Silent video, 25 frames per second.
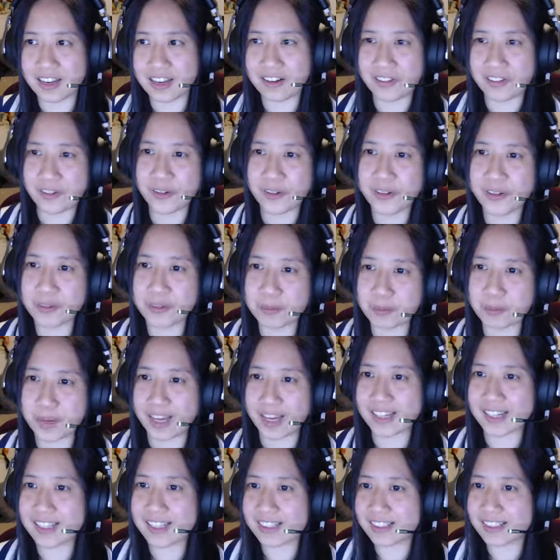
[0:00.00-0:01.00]
the
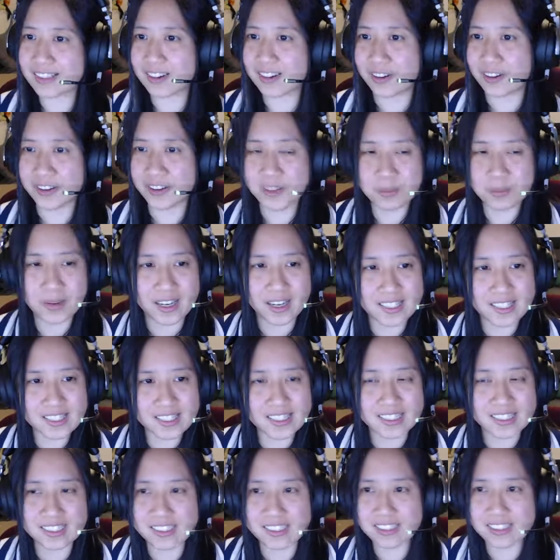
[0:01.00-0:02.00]
back
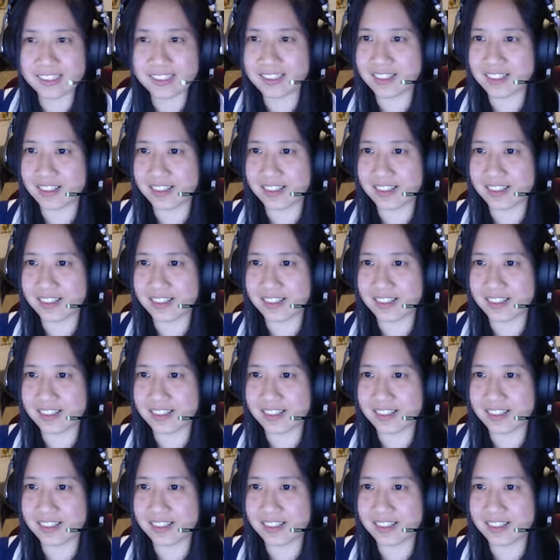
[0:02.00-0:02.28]
scene,